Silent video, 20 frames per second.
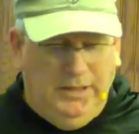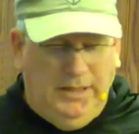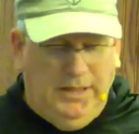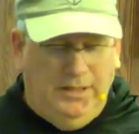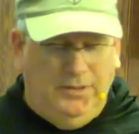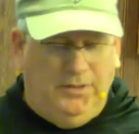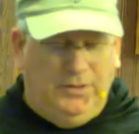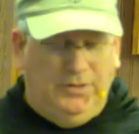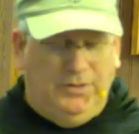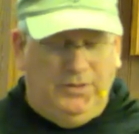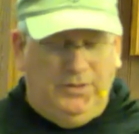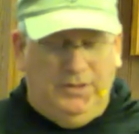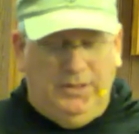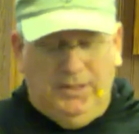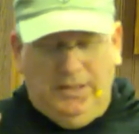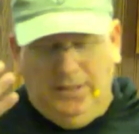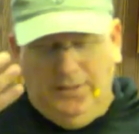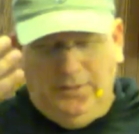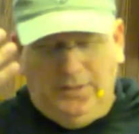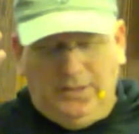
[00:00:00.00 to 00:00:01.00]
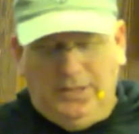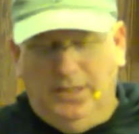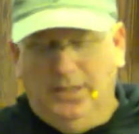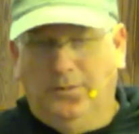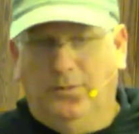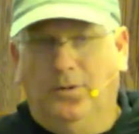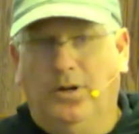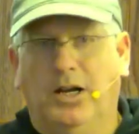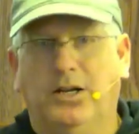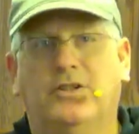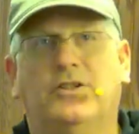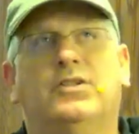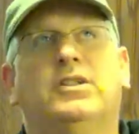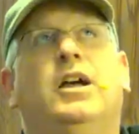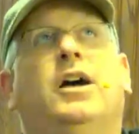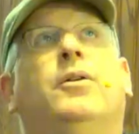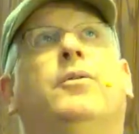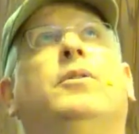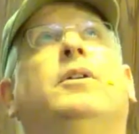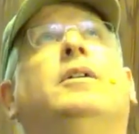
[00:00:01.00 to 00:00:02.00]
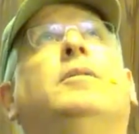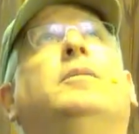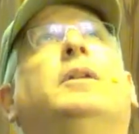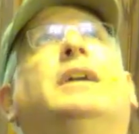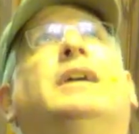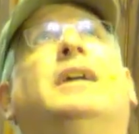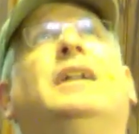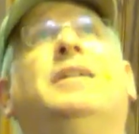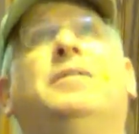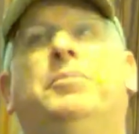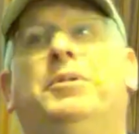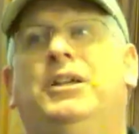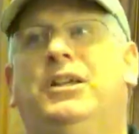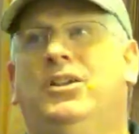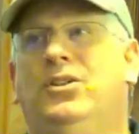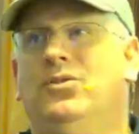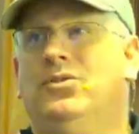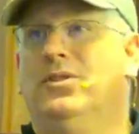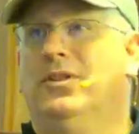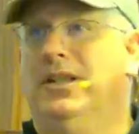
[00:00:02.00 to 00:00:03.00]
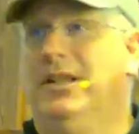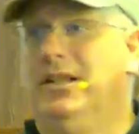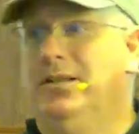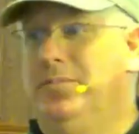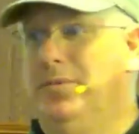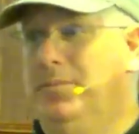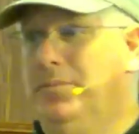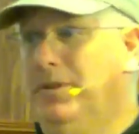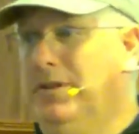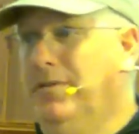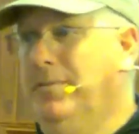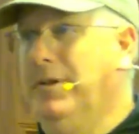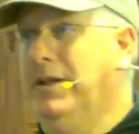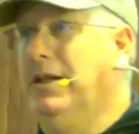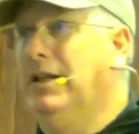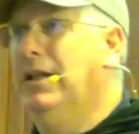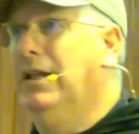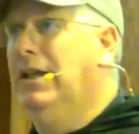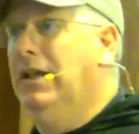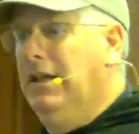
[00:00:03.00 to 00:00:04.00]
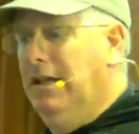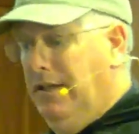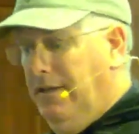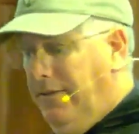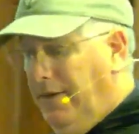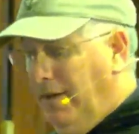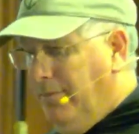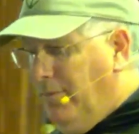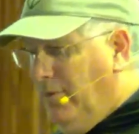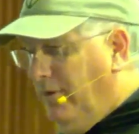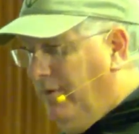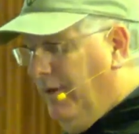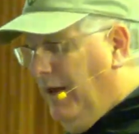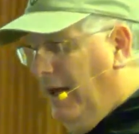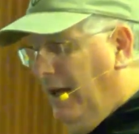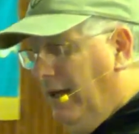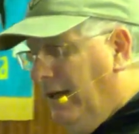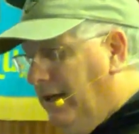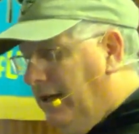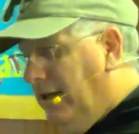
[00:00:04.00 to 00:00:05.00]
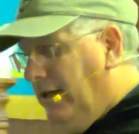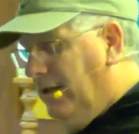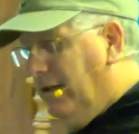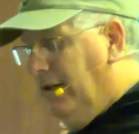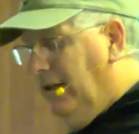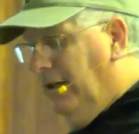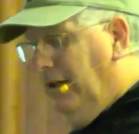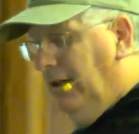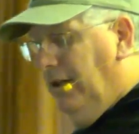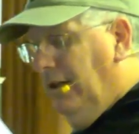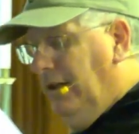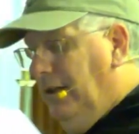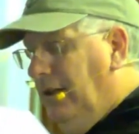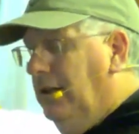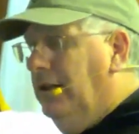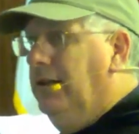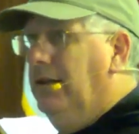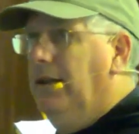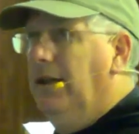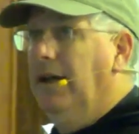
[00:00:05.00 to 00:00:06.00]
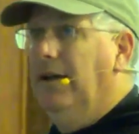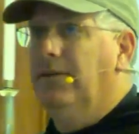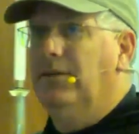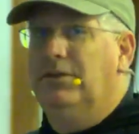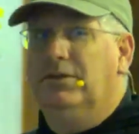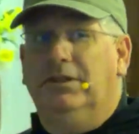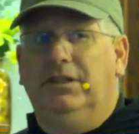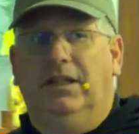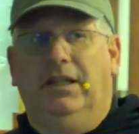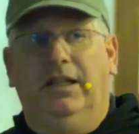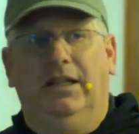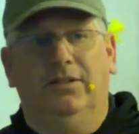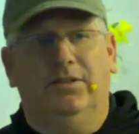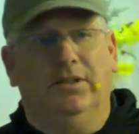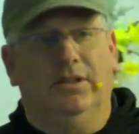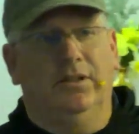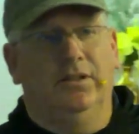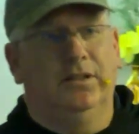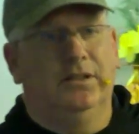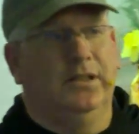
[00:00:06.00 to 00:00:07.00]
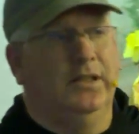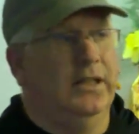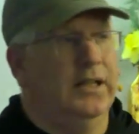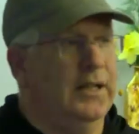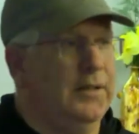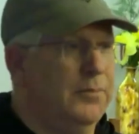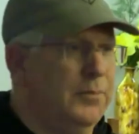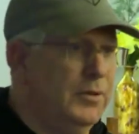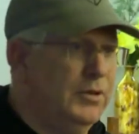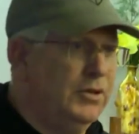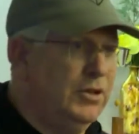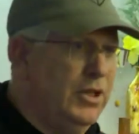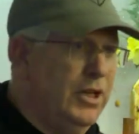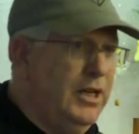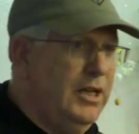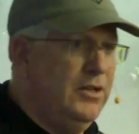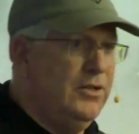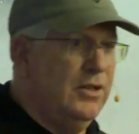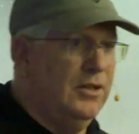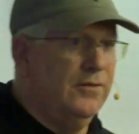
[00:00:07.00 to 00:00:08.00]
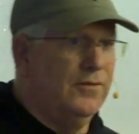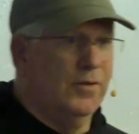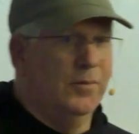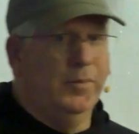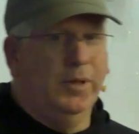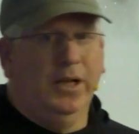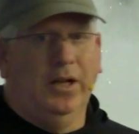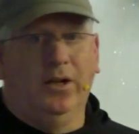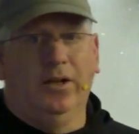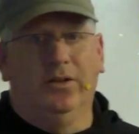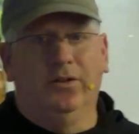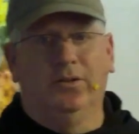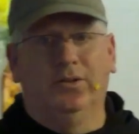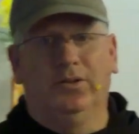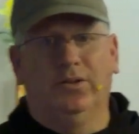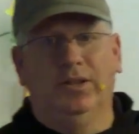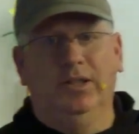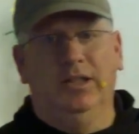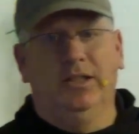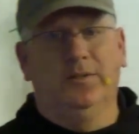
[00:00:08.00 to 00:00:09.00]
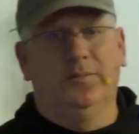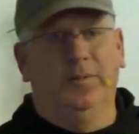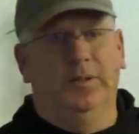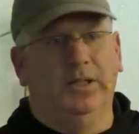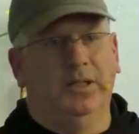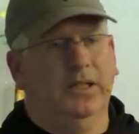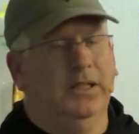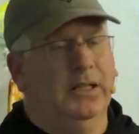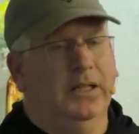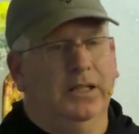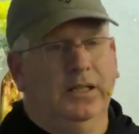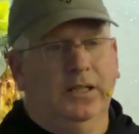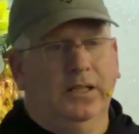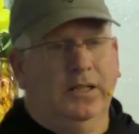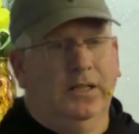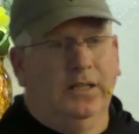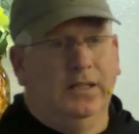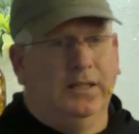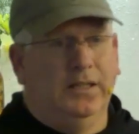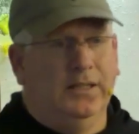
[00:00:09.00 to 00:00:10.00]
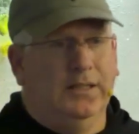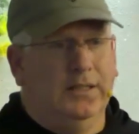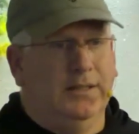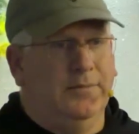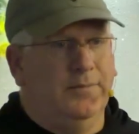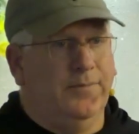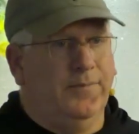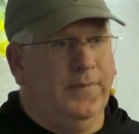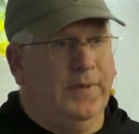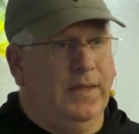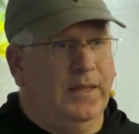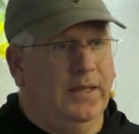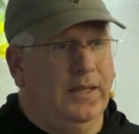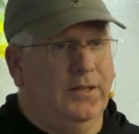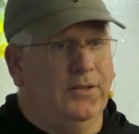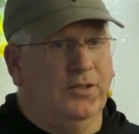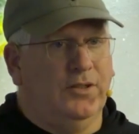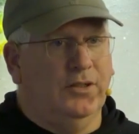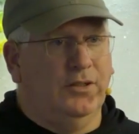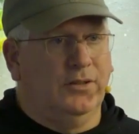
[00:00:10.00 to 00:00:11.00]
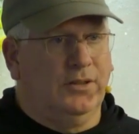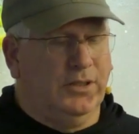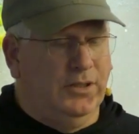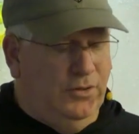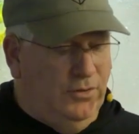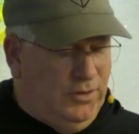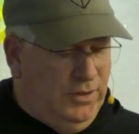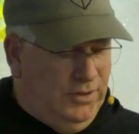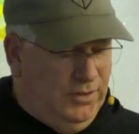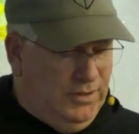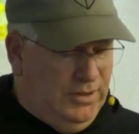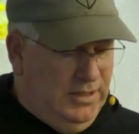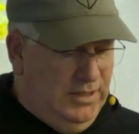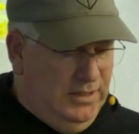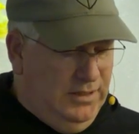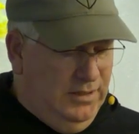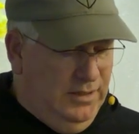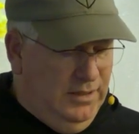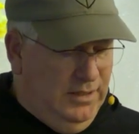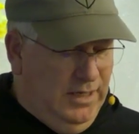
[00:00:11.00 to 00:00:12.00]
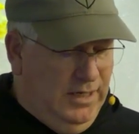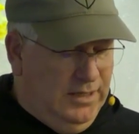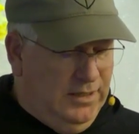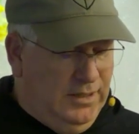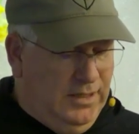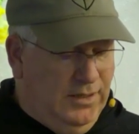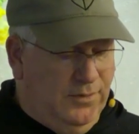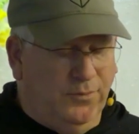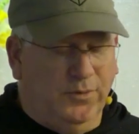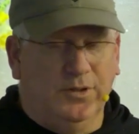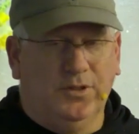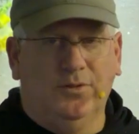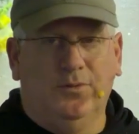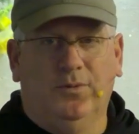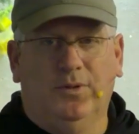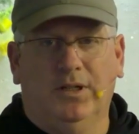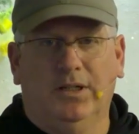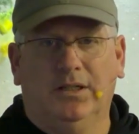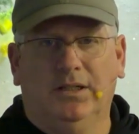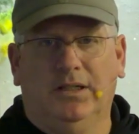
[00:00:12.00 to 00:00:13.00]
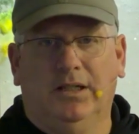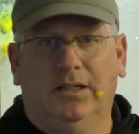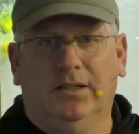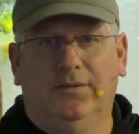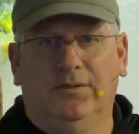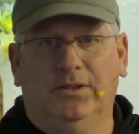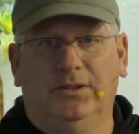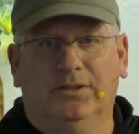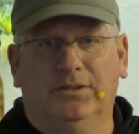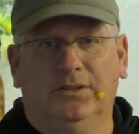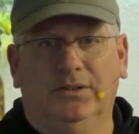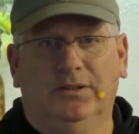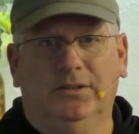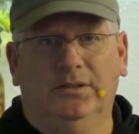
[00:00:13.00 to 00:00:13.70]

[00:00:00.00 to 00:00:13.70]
and you can see how it kind of washes out. Well, I got a big huge light up above me. If I move out of there, obviously it has a hard time changing from all those things, but it's still, you can see and get what you want out of this.